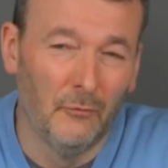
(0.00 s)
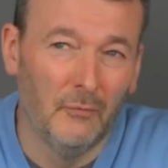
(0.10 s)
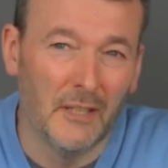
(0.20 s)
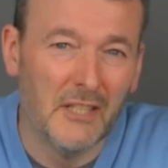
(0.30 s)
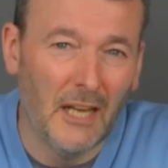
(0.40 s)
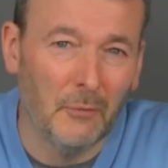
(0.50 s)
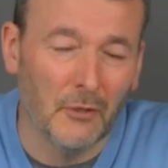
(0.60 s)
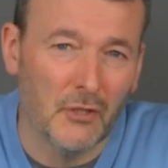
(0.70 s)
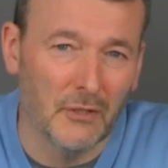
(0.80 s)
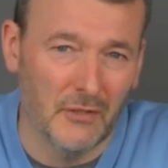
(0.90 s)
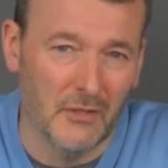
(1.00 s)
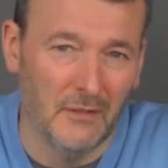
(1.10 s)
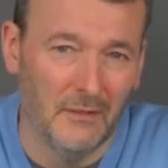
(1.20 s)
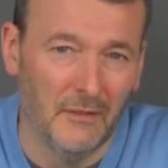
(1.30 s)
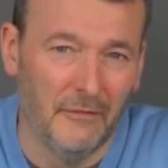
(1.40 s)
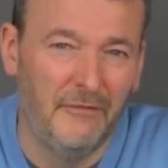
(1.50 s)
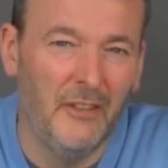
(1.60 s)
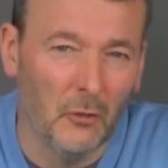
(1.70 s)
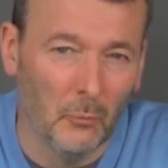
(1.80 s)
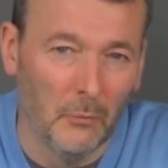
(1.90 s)
established as the
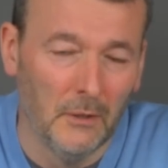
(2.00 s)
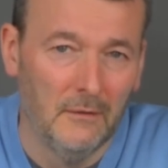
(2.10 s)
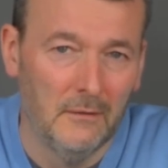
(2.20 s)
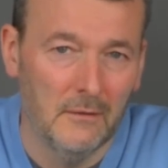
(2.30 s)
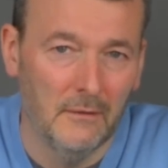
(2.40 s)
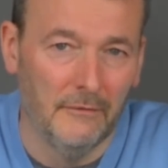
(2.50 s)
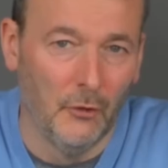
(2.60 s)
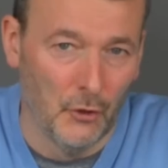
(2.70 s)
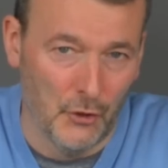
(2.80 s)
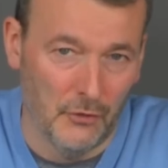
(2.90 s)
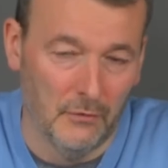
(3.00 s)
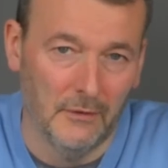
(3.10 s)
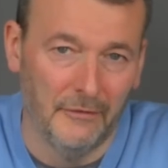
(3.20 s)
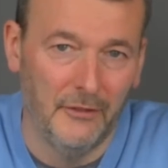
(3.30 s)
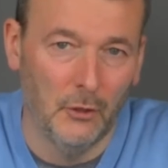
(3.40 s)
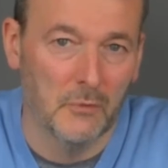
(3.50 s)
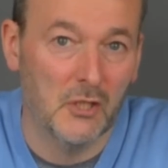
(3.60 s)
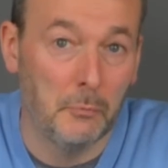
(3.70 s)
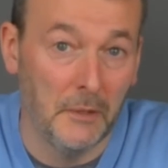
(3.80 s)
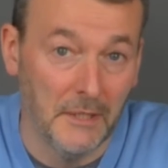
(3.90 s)
film version, the film
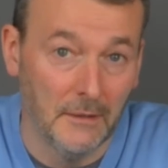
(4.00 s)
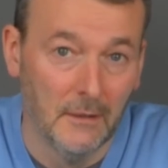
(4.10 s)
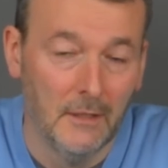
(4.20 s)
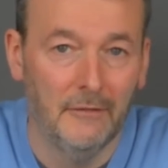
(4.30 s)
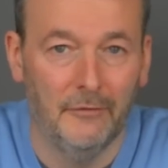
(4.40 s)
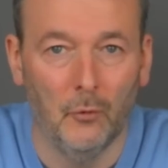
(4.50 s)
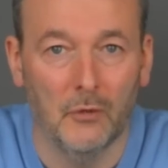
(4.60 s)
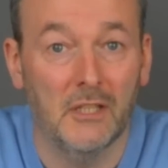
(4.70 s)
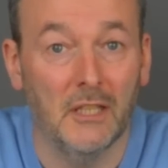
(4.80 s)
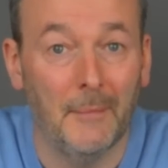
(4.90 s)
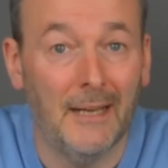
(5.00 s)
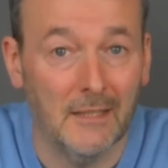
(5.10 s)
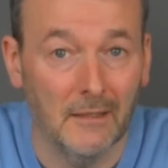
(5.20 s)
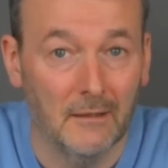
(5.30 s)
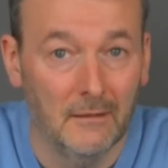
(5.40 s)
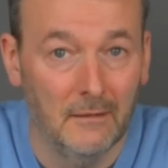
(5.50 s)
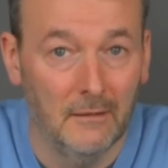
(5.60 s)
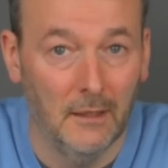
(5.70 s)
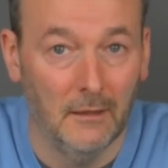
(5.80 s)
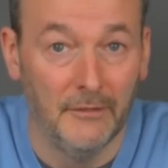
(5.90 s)
speed for cinematic
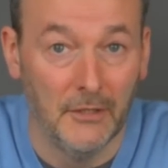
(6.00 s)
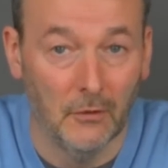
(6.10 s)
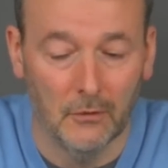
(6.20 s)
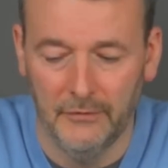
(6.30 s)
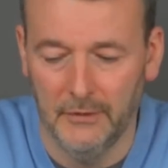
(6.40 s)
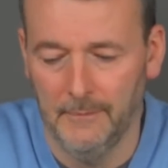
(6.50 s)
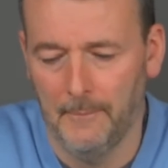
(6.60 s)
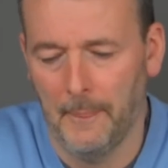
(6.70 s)
videography.